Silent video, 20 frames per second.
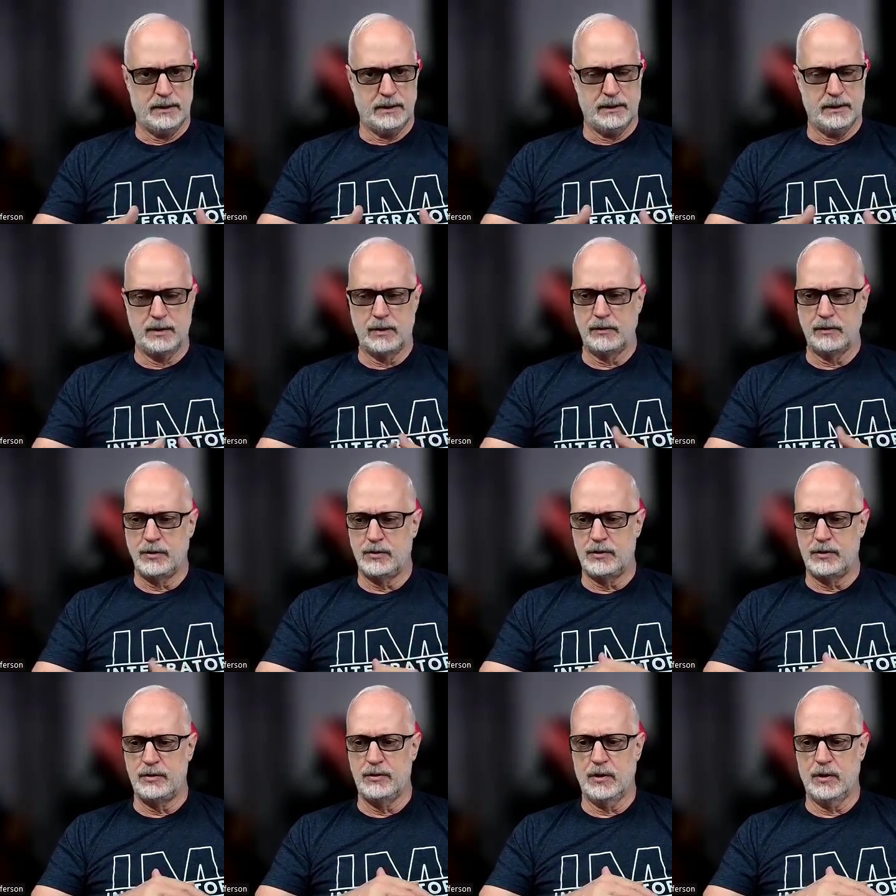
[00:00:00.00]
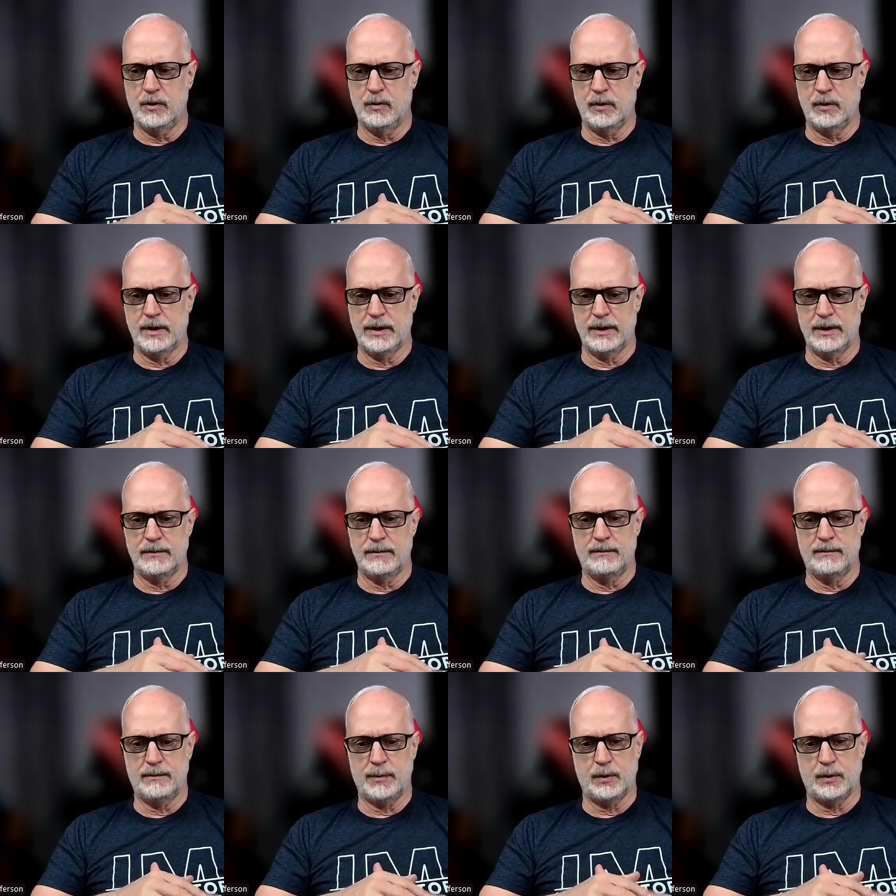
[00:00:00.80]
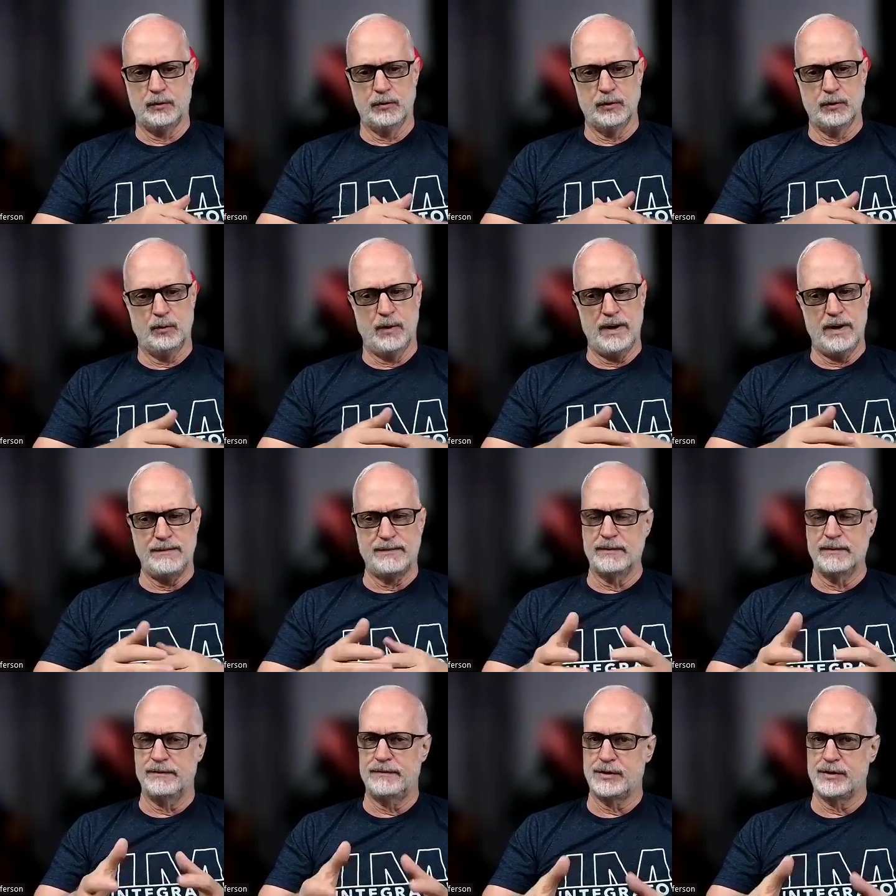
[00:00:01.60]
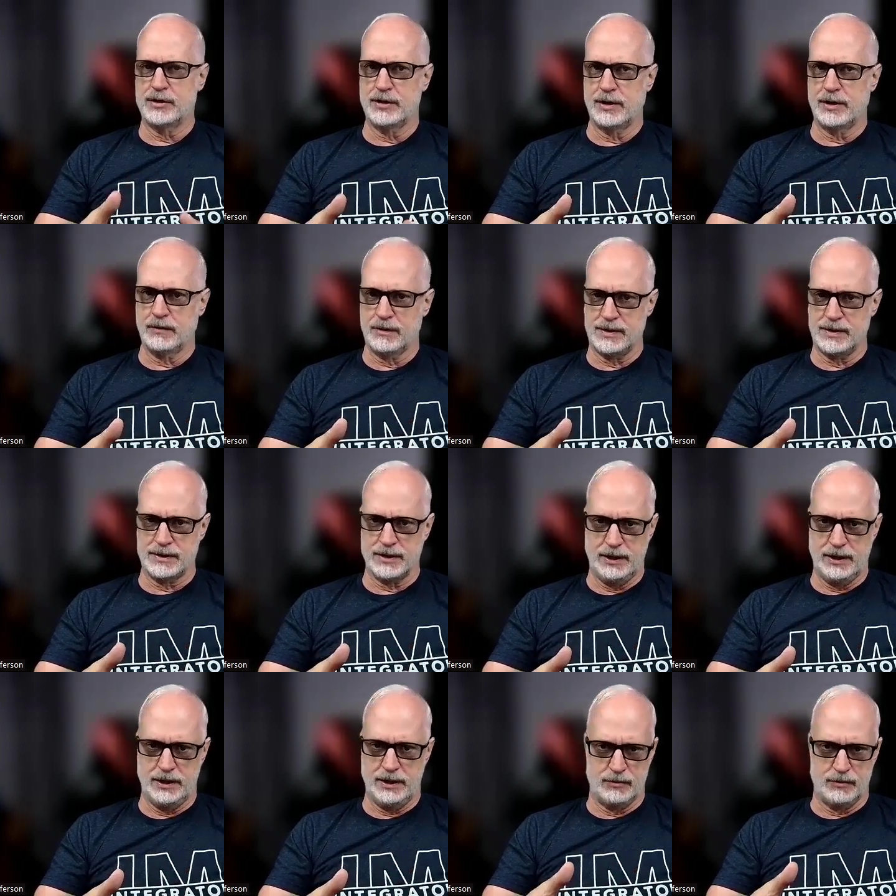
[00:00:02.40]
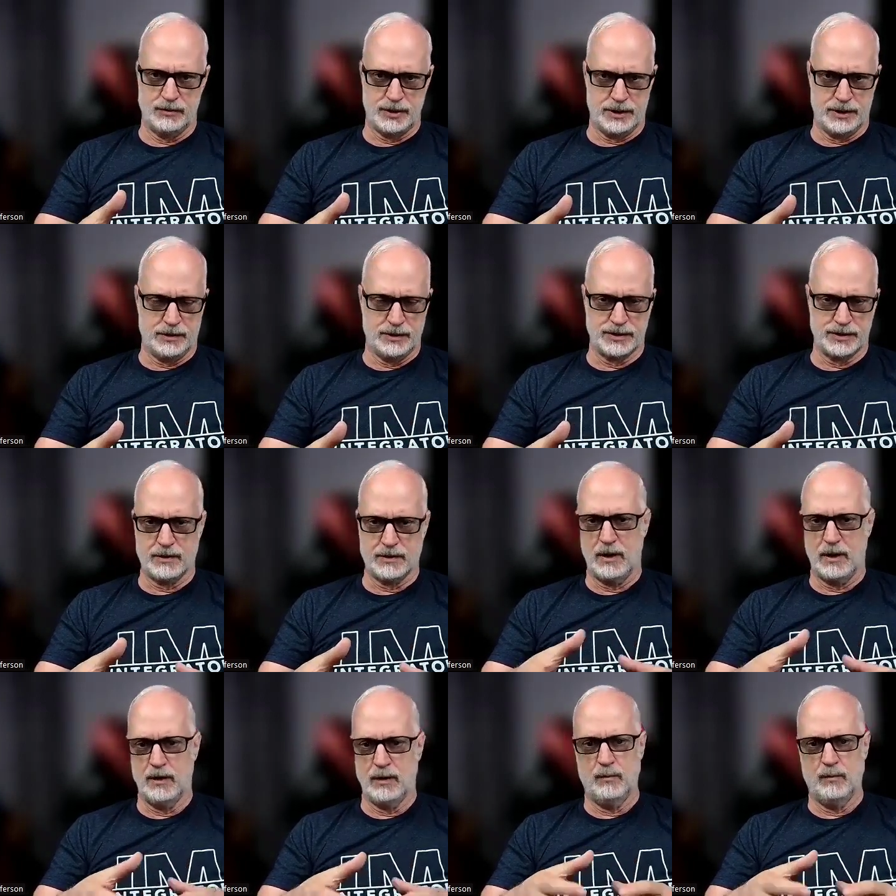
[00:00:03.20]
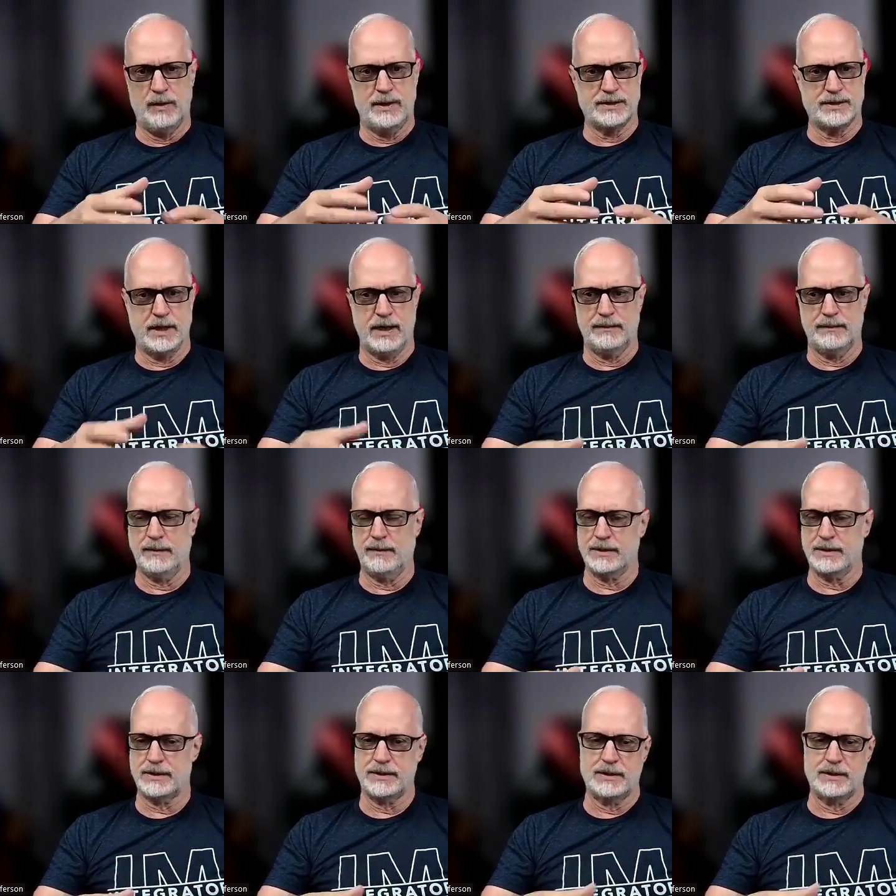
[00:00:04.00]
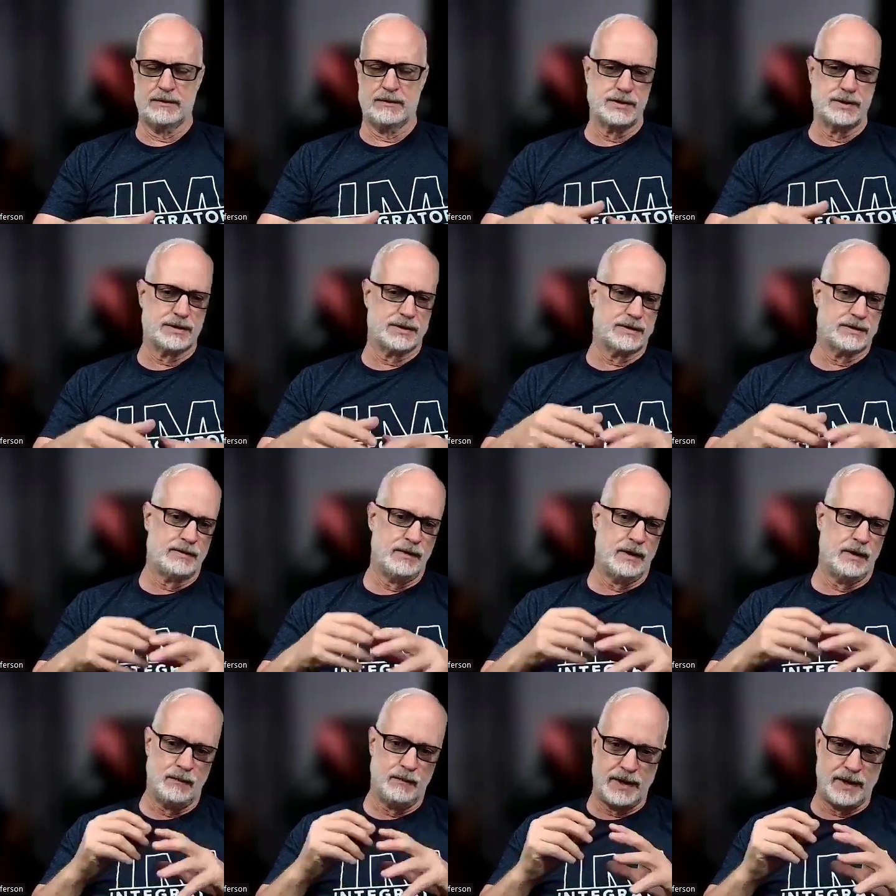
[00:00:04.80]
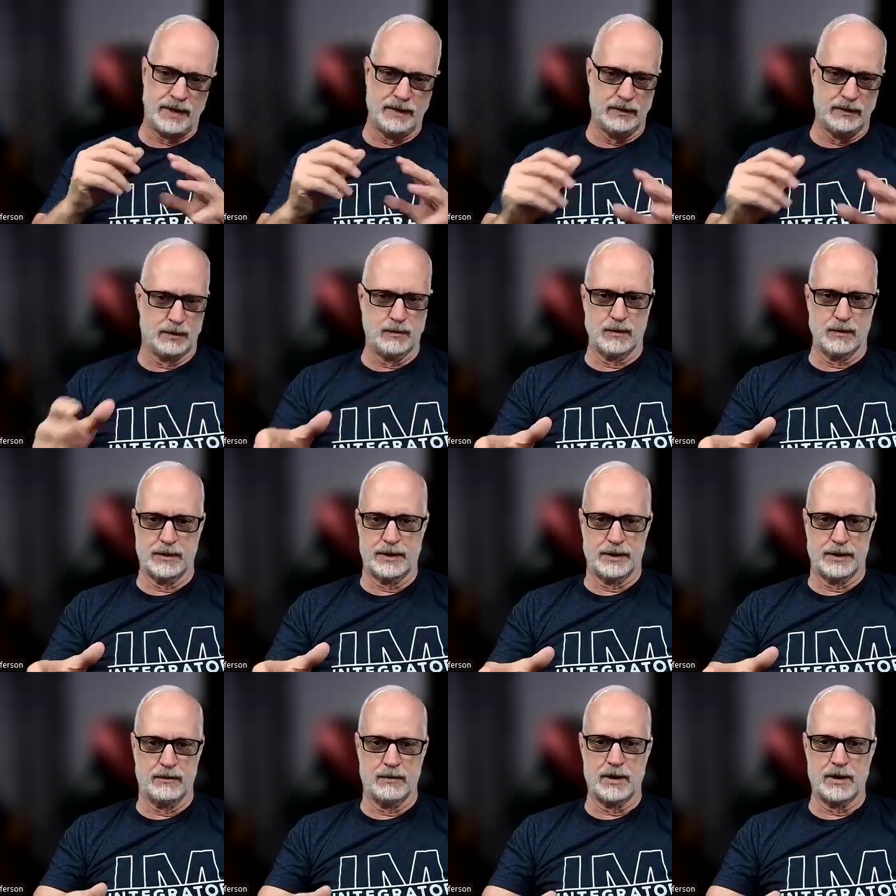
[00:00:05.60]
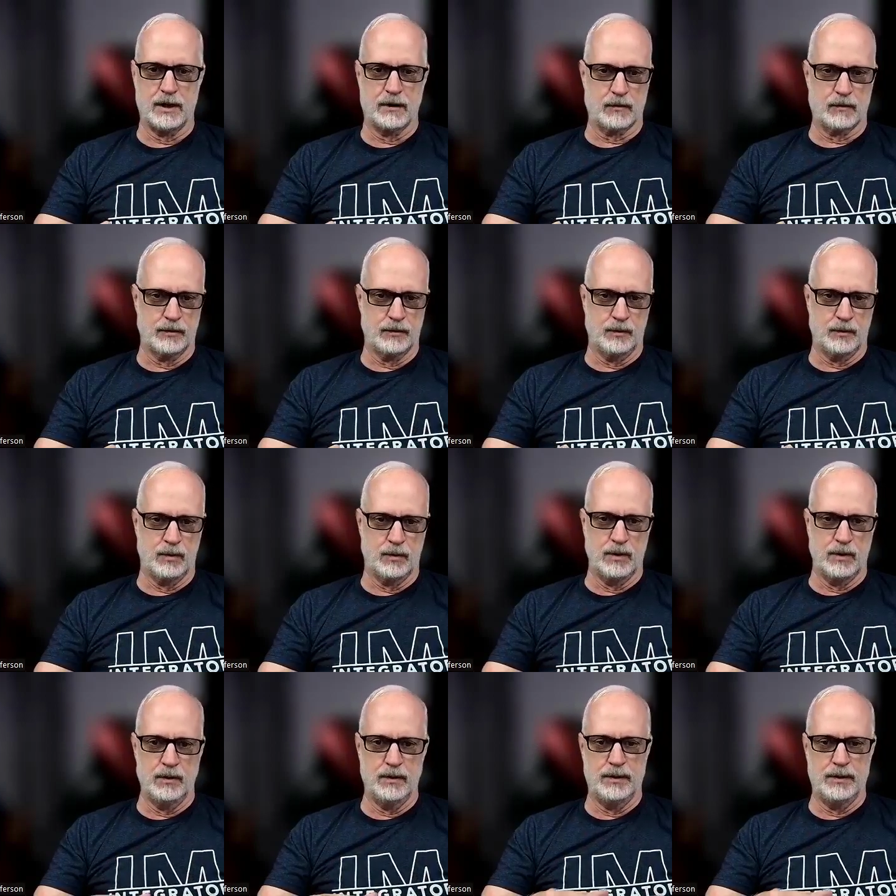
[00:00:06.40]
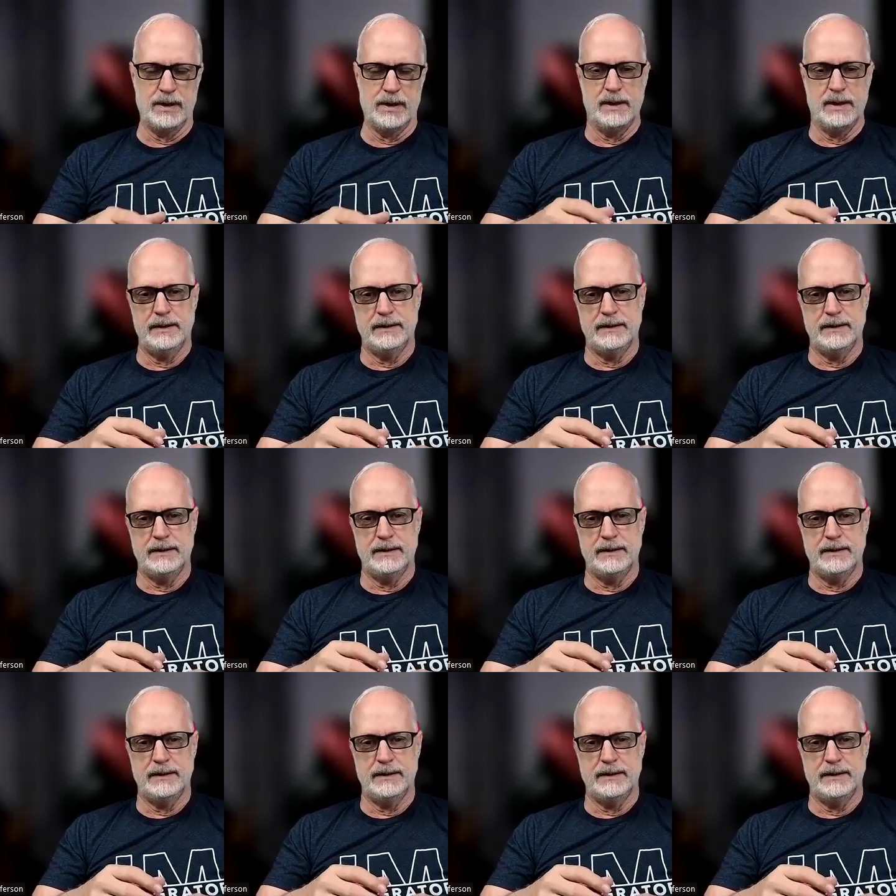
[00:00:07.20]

You don't want to pull away from the visionaries' energy because they're always optimists. They're just, oh man, look, we're going to go conquer the world.